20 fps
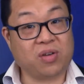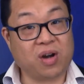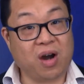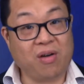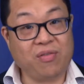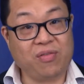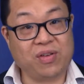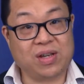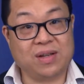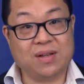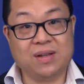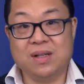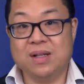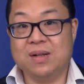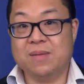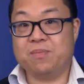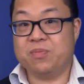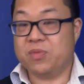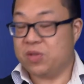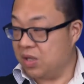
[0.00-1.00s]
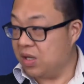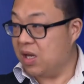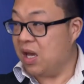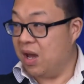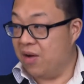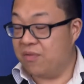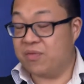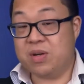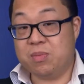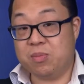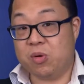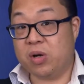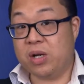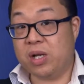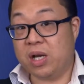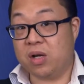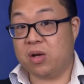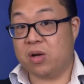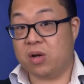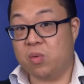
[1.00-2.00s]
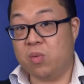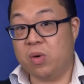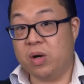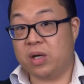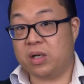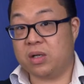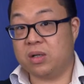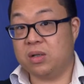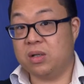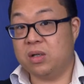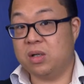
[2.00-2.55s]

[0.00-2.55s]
coffee every morning I go to work.